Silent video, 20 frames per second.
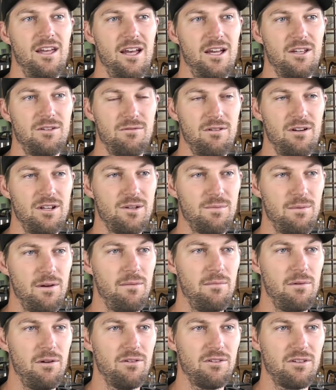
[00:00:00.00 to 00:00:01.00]
has really
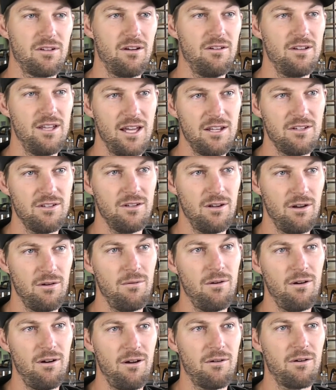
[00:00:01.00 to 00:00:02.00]
spurred me on to go, yeah, do you know
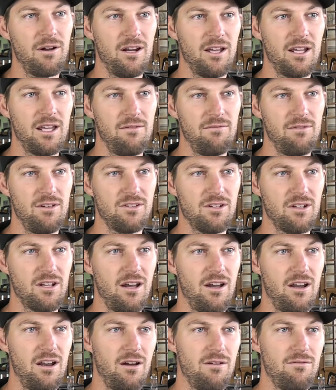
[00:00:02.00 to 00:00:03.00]
what, I'm going to give this a
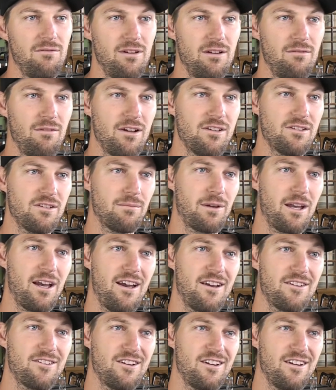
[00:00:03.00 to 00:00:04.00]
go and hopefully raise some
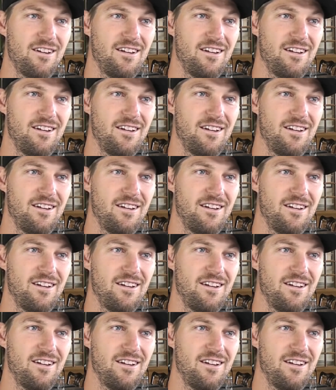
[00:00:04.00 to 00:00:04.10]
cash.